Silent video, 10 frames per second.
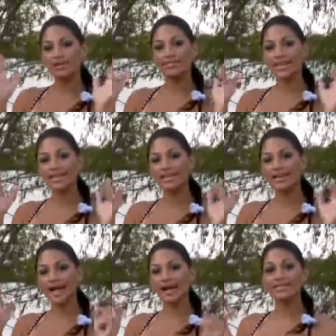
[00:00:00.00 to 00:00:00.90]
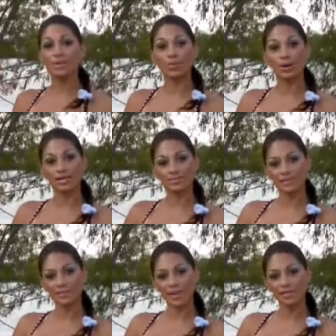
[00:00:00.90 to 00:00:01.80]
Thank you guys and welcome
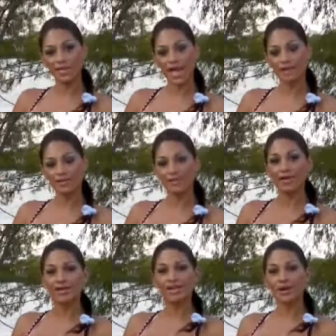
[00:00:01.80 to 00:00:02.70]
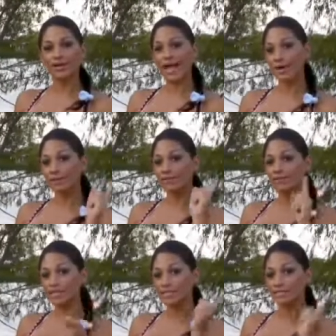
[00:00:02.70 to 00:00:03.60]
to my channel. You are now
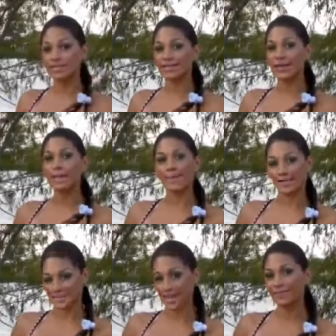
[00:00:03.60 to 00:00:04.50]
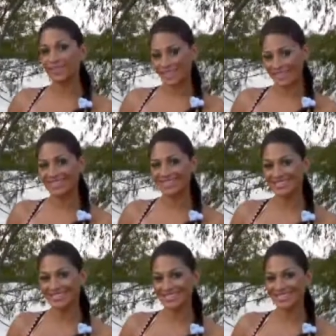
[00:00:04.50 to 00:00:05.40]
officially my cyber
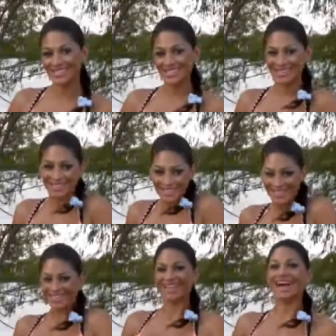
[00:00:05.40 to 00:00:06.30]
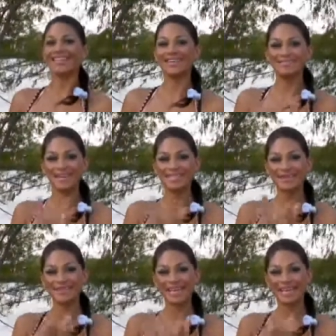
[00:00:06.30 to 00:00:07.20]
kittens. I love my
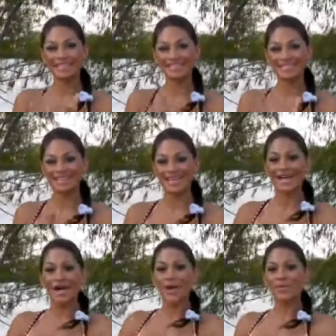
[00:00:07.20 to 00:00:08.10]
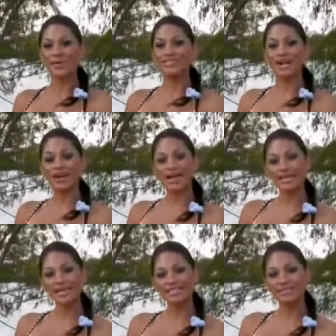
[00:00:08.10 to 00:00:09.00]
cyber kittens. Well, sorry I
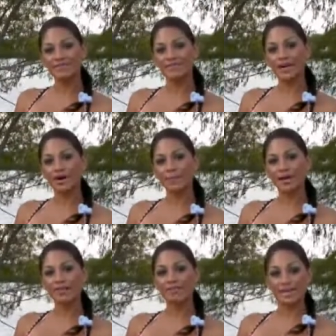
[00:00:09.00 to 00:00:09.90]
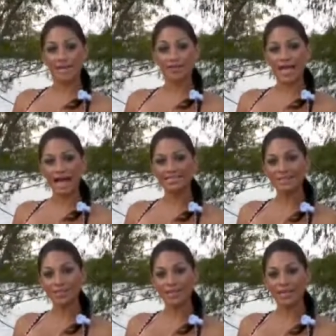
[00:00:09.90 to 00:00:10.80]
didn't get to film a video
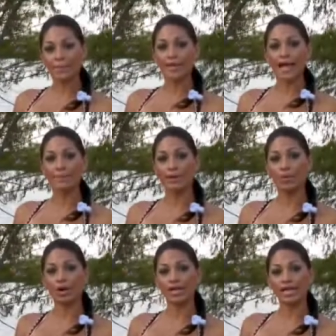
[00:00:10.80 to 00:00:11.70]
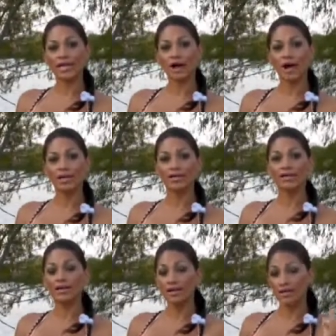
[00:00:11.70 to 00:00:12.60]
last week, but I've been working on
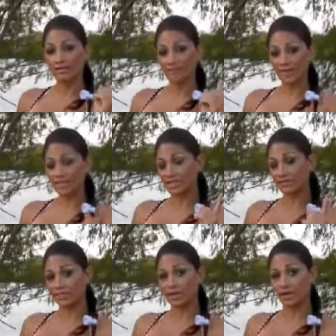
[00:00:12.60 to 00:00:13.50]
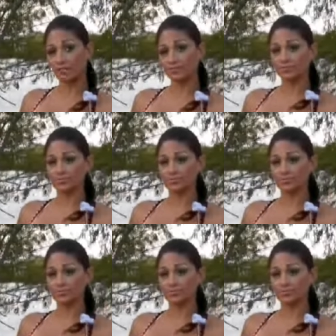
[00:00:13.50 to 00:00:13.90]
a feature film,